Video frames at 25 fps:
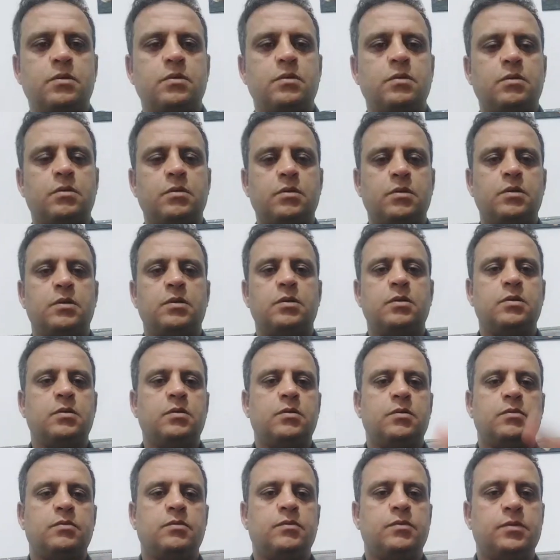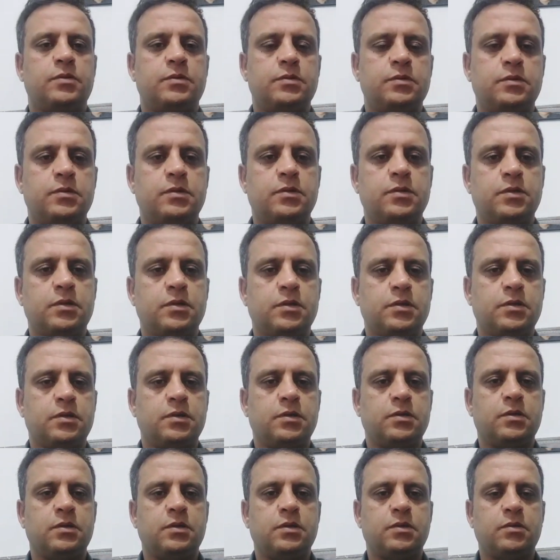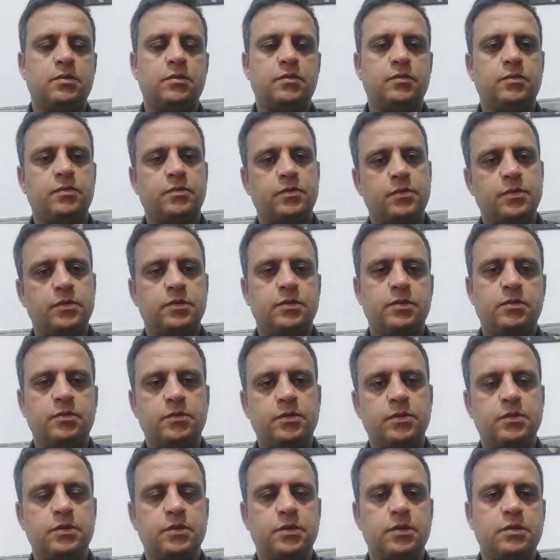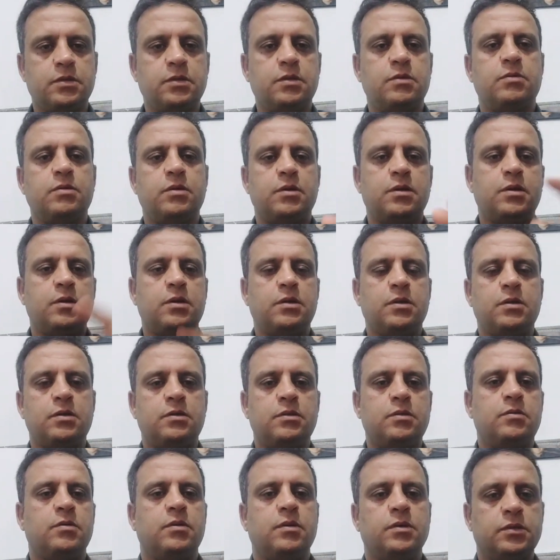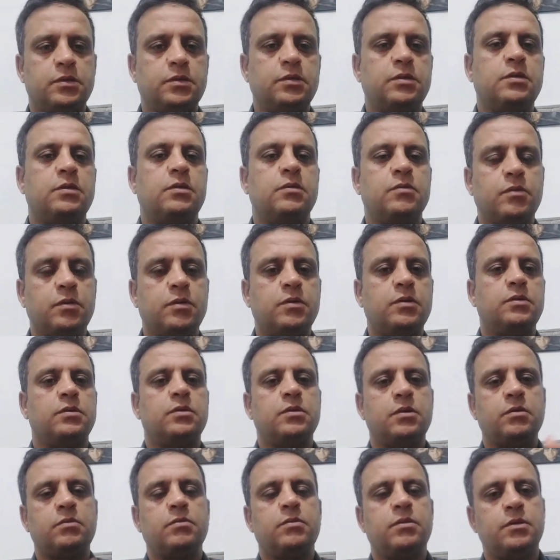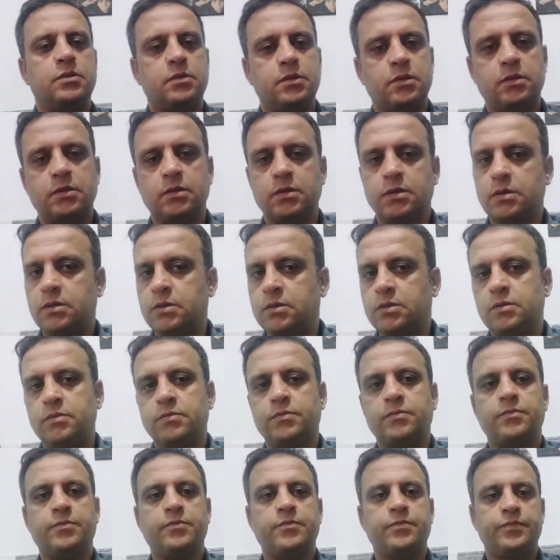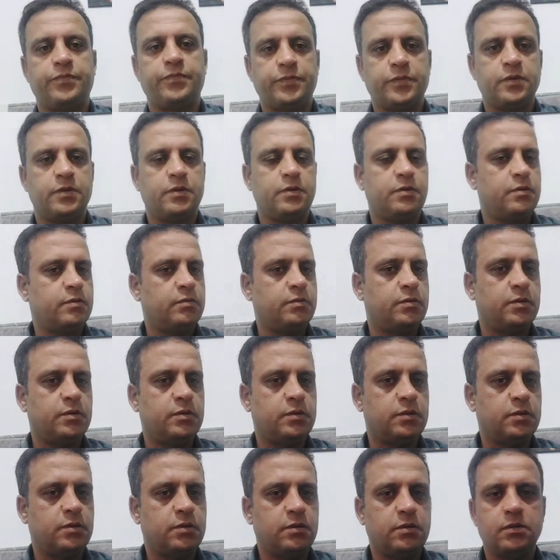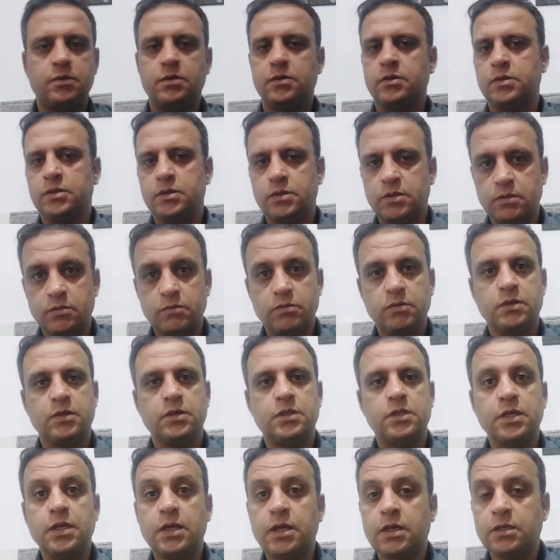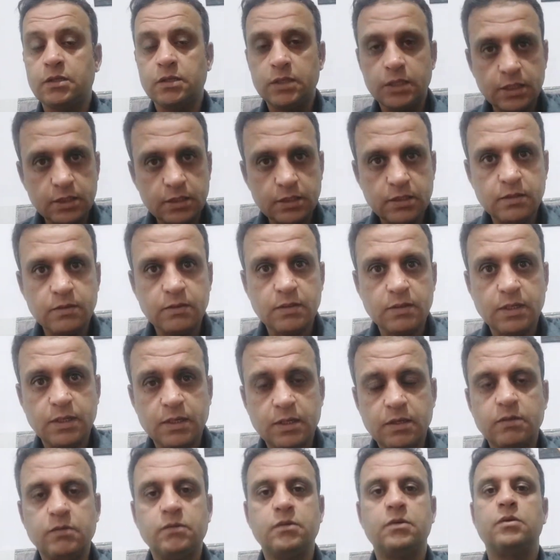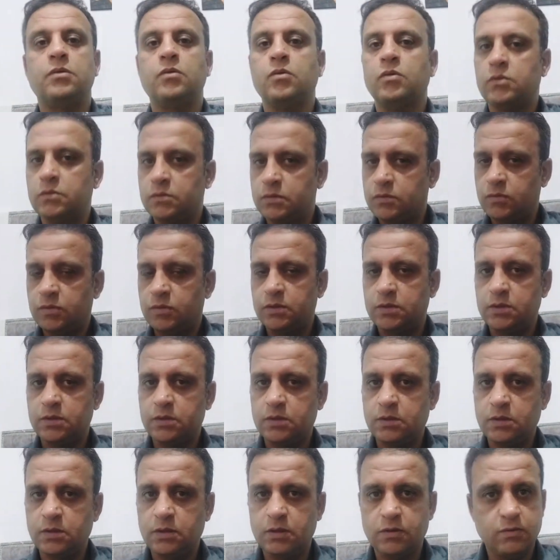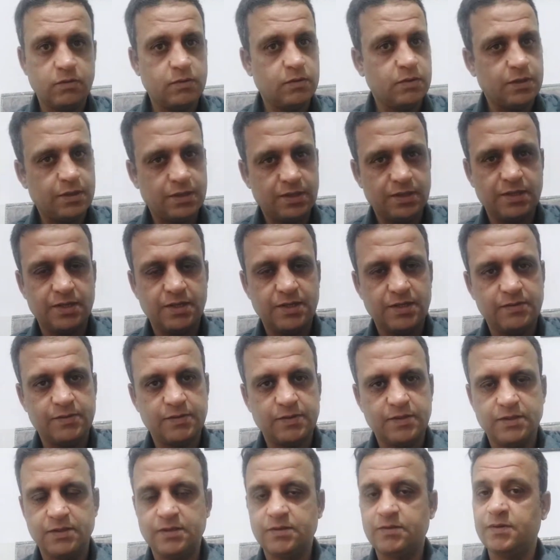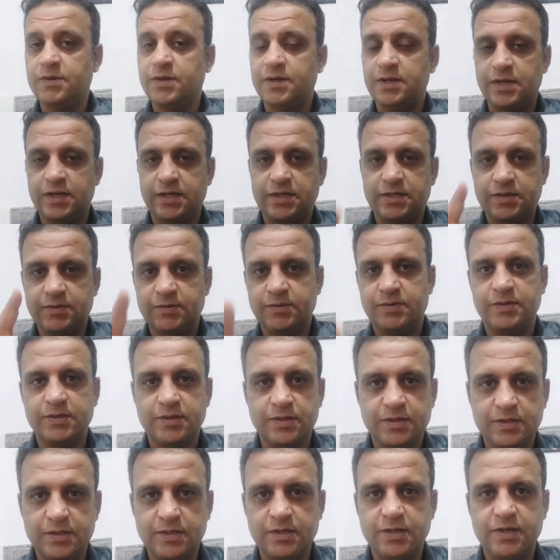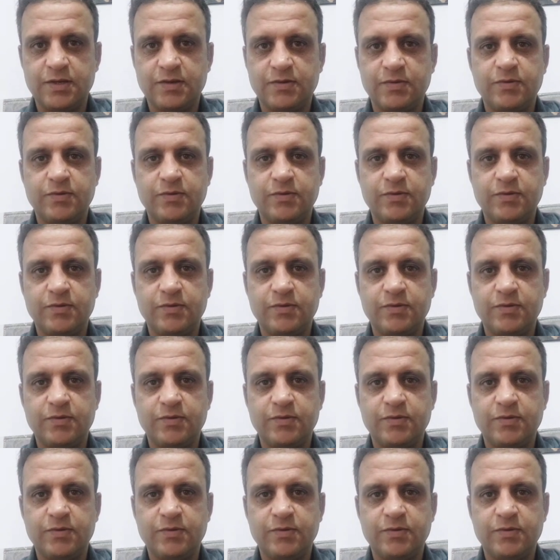Looking for an affordable smartphone with a huge screen, powerful battery, and Samsung's trusted quality, all at a great price? Fire the new Samsung Galaxy A07 might be just what you've been waiting for.